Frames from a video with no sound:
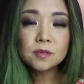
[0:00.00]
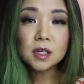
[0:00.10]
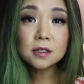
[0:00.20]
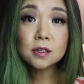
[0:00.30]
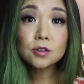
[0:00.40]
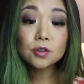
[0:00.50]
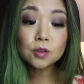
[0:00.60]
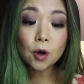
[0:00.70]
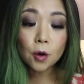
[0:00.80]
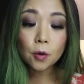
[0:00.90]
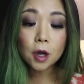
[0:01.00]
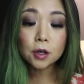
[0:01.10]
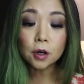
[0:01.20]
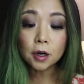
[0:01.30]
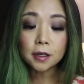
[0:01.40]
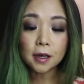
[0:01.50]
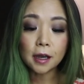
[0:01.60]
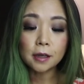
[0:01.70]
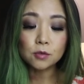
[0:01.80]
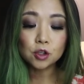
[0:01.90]
This is so good.
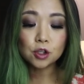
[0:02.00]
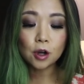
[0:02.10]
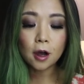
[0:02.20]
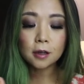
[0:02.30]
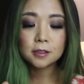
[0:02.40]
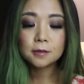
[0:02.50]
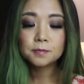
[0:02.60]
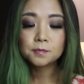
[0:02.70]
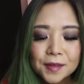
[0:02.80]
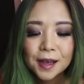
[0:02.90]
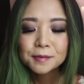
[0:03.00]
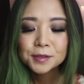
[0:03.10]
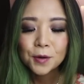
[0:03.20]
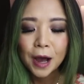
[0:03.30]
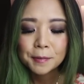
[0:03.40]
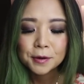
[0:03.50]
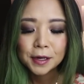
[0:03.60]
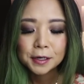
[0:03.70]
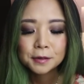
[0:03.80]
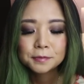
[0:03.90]
I am shocked. I am so happy
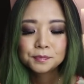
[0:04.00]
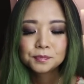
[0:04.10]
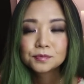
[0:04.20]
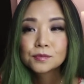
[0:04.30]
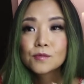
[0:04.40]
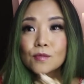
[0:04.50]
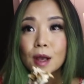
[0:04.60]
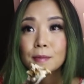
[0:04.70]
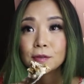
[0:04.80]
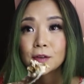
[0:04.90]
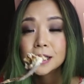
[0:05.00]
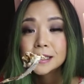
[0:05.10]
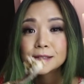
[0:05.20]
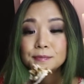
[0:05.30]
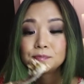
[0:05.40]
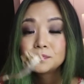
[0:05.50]
right now. My friends,